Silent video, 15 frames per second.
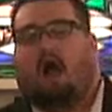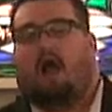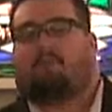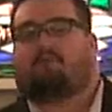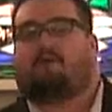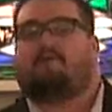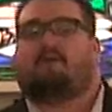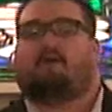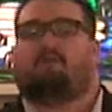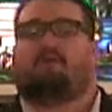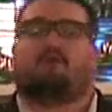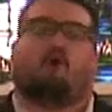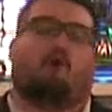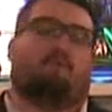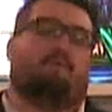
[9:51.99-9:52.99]
I pray
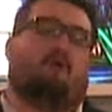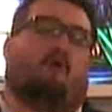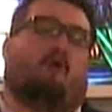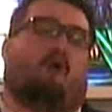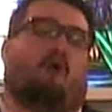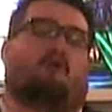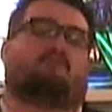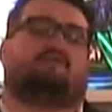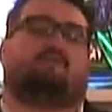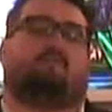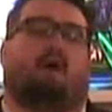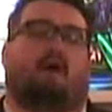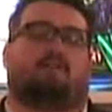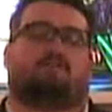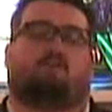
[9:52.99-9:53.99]
that we open our hearts
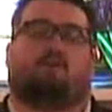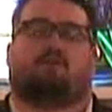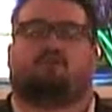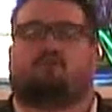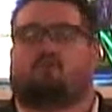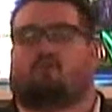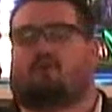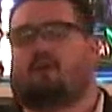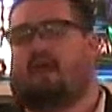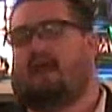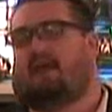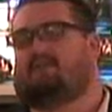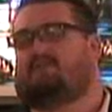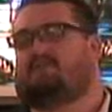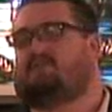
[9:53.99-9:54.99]
and minds to what your word
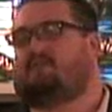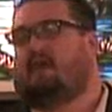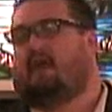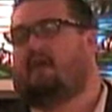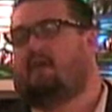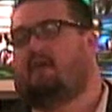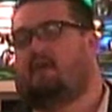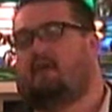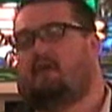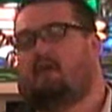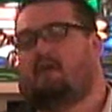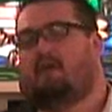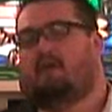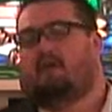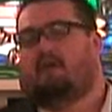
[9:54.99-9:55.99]
has to say,
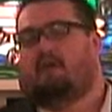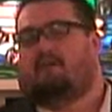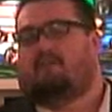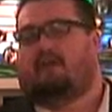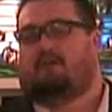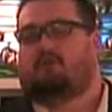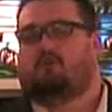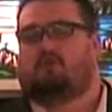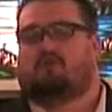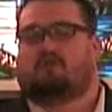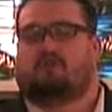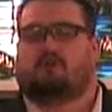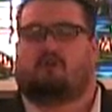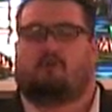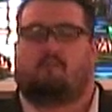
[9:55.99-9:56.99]
that you
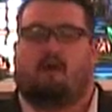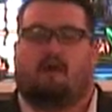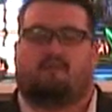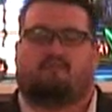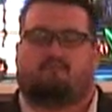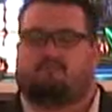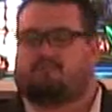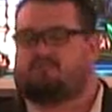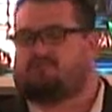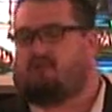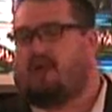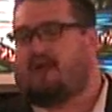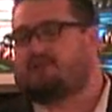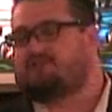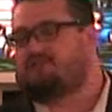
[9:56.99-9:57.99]
clear our minds from
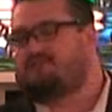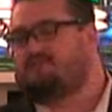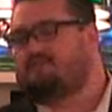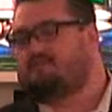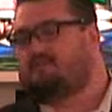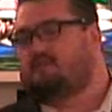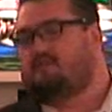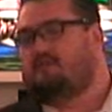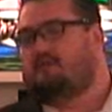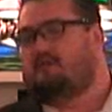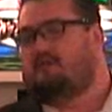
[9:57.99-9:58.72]
distractions,